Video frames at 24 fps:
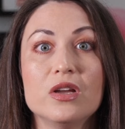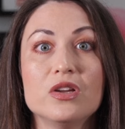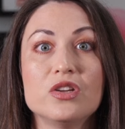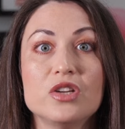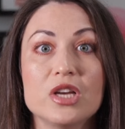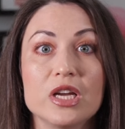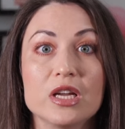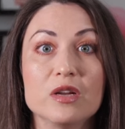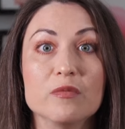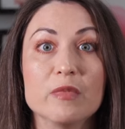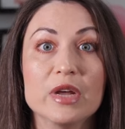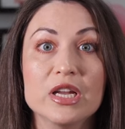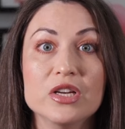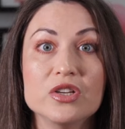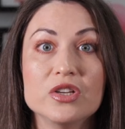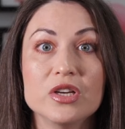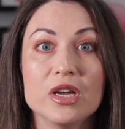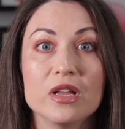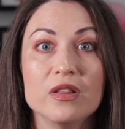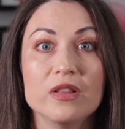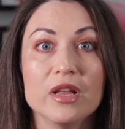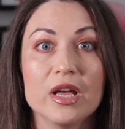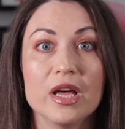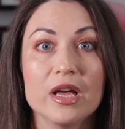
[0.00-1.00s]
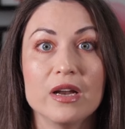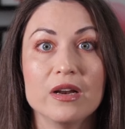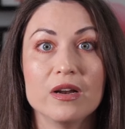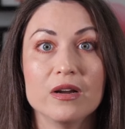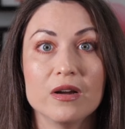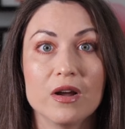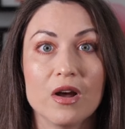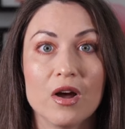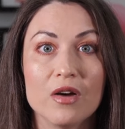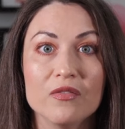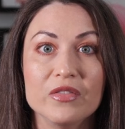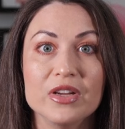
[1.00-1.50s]
She had mentioned that
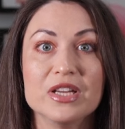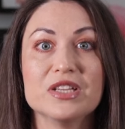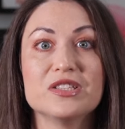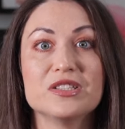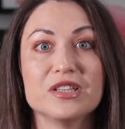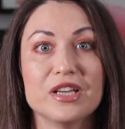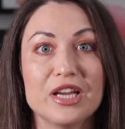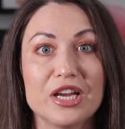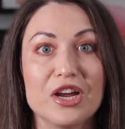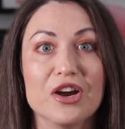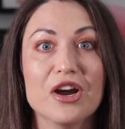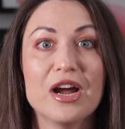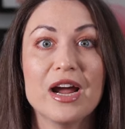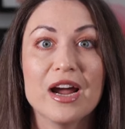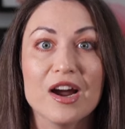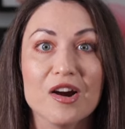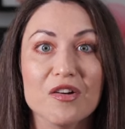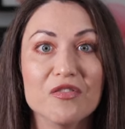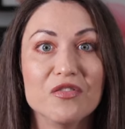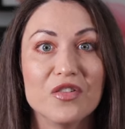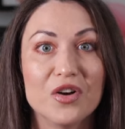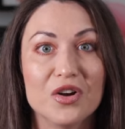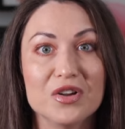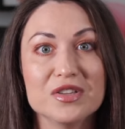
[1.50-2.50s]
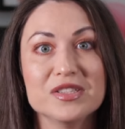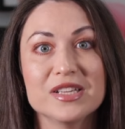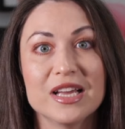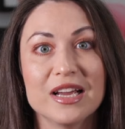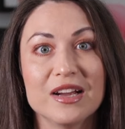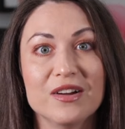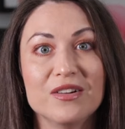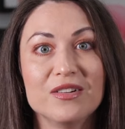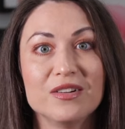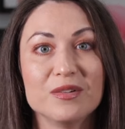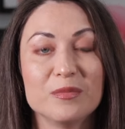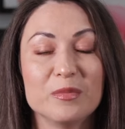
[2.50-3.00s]
obviously your hair falls
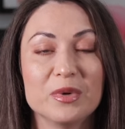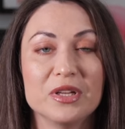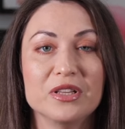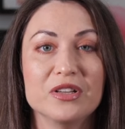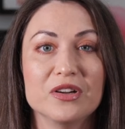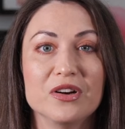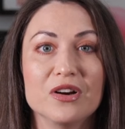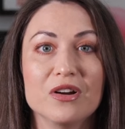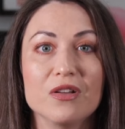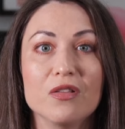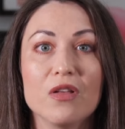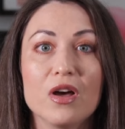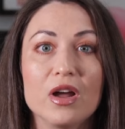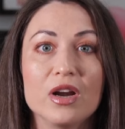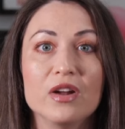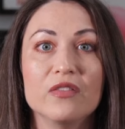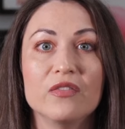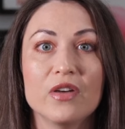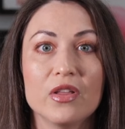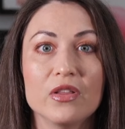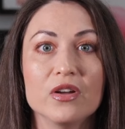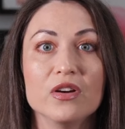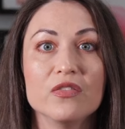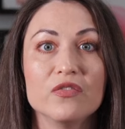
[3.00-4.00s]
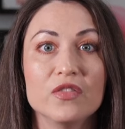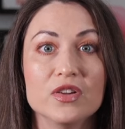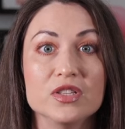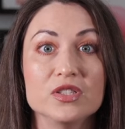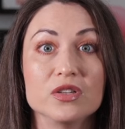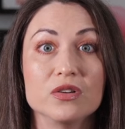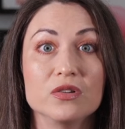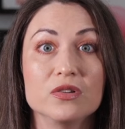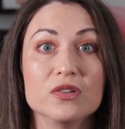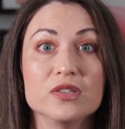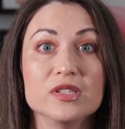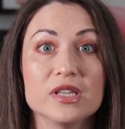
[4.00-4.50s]
out, but there are a lot of other
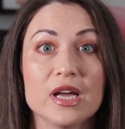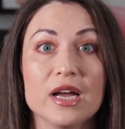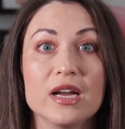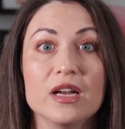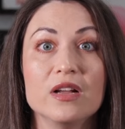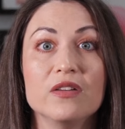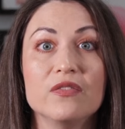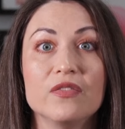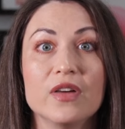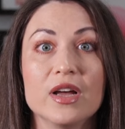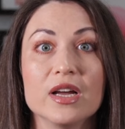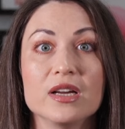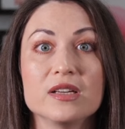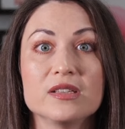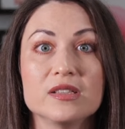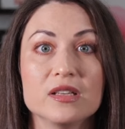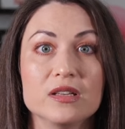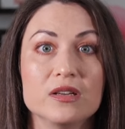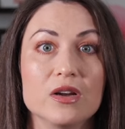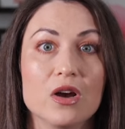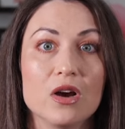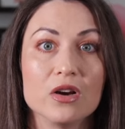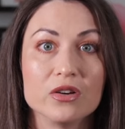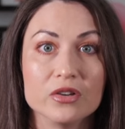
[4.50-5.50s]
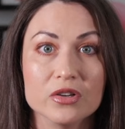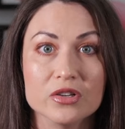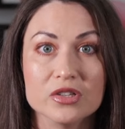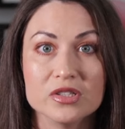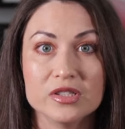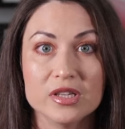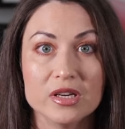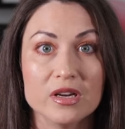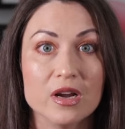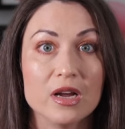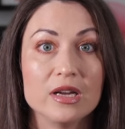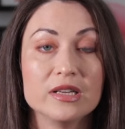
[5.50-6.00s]
physical side effects the
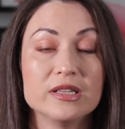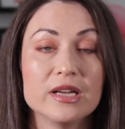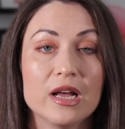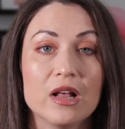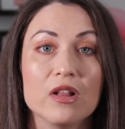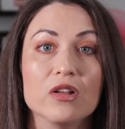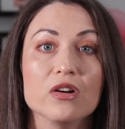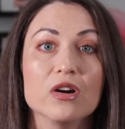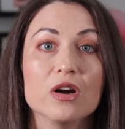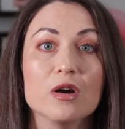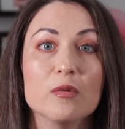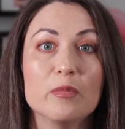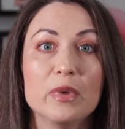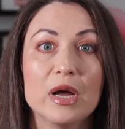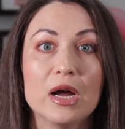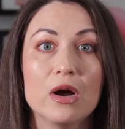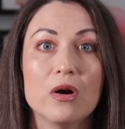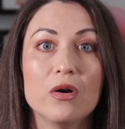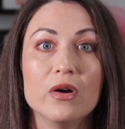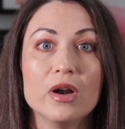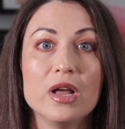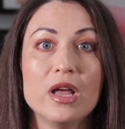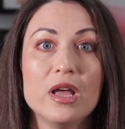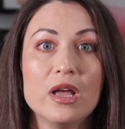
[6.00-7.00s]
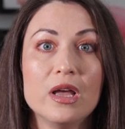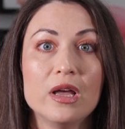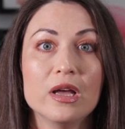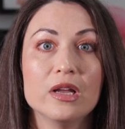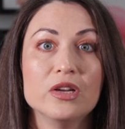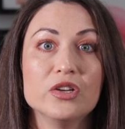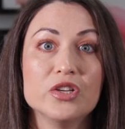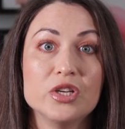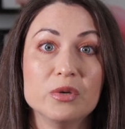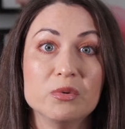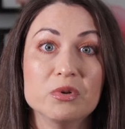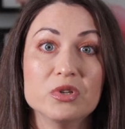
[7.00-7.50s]
doctors did not tell her about,
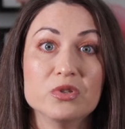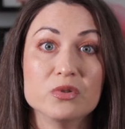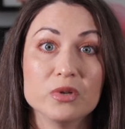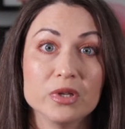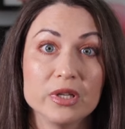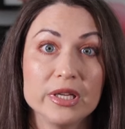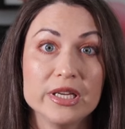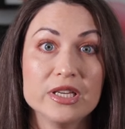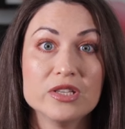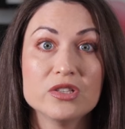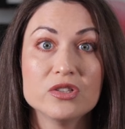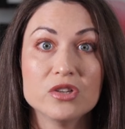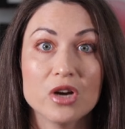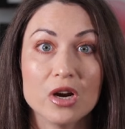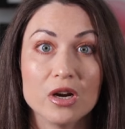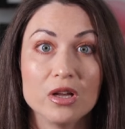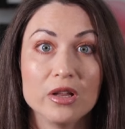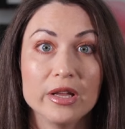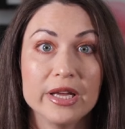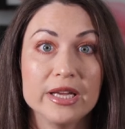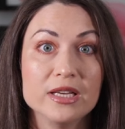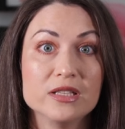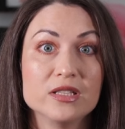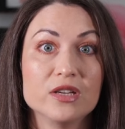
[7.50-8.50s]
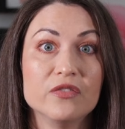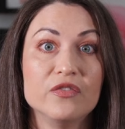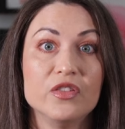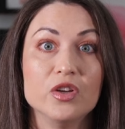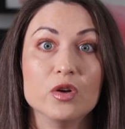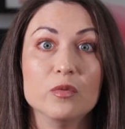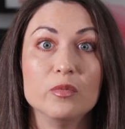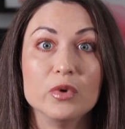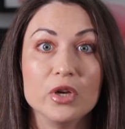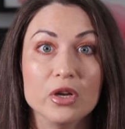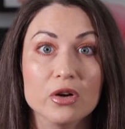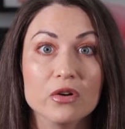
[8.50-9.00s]
and she was really struggling to
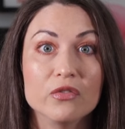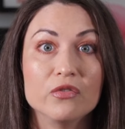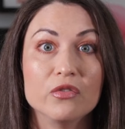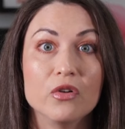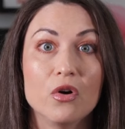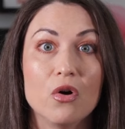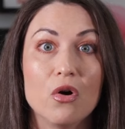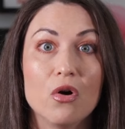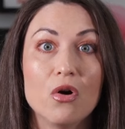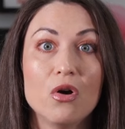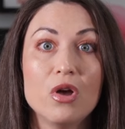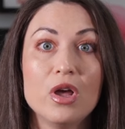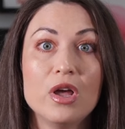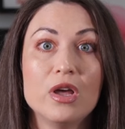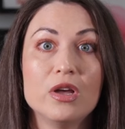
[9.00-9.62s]
feel beautiful.